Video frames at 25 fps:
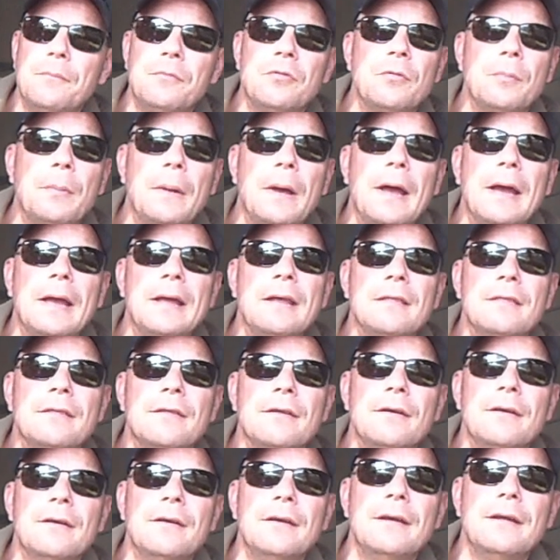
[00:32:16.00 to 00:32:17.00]
it's about
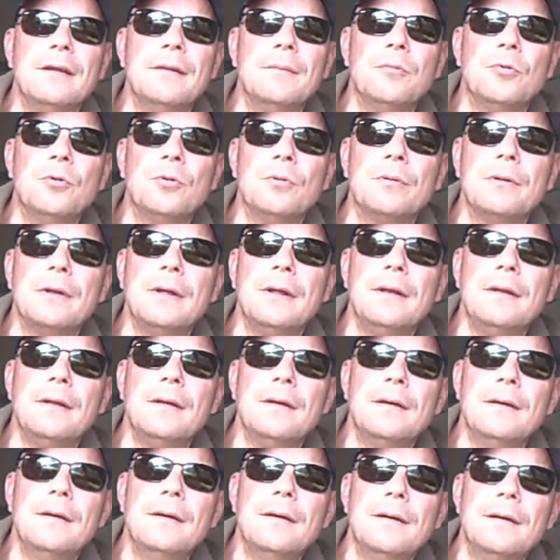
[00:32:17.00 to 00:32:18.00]
8:30 in the morning,
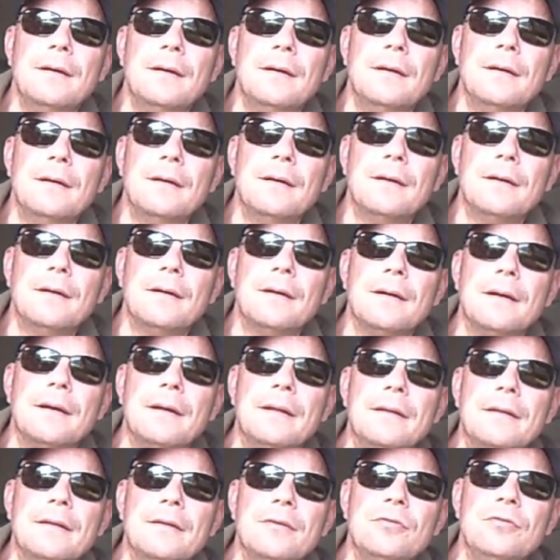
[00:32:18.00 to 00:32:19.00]

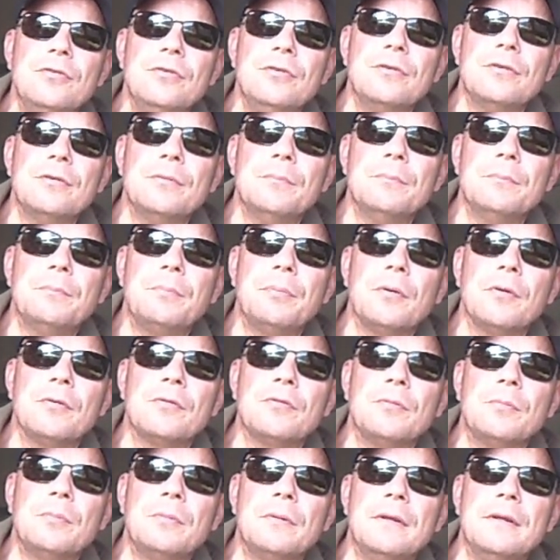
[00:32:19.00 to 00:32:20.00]
and as you can
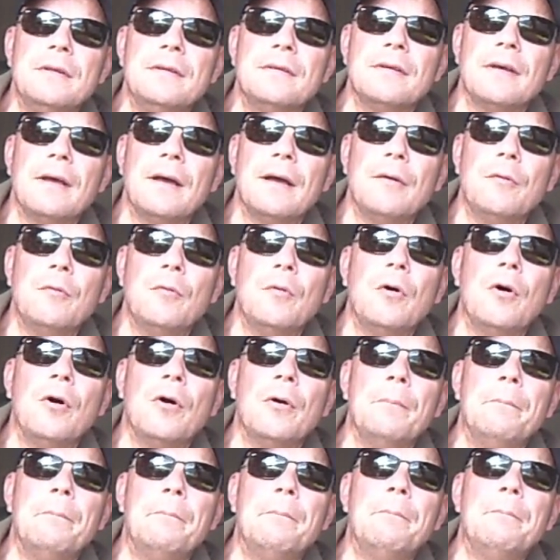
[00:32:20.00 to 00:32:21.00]
possibly tell,
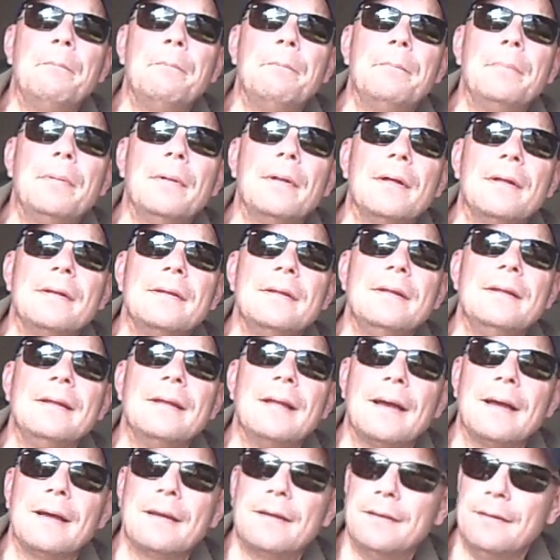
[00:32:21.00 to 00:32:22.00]
I'm bloody
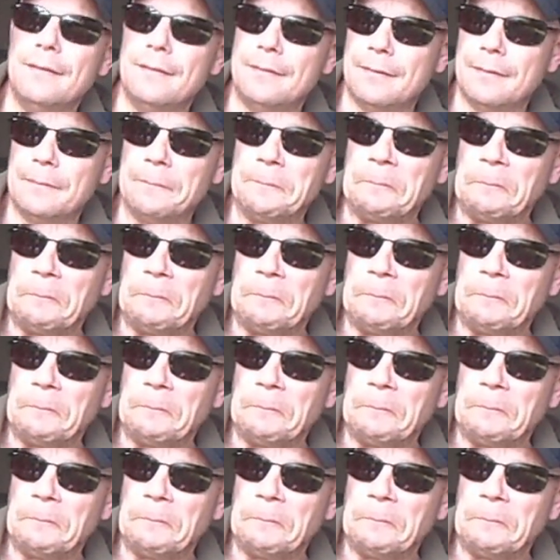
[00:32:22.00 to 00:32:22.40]
knackered.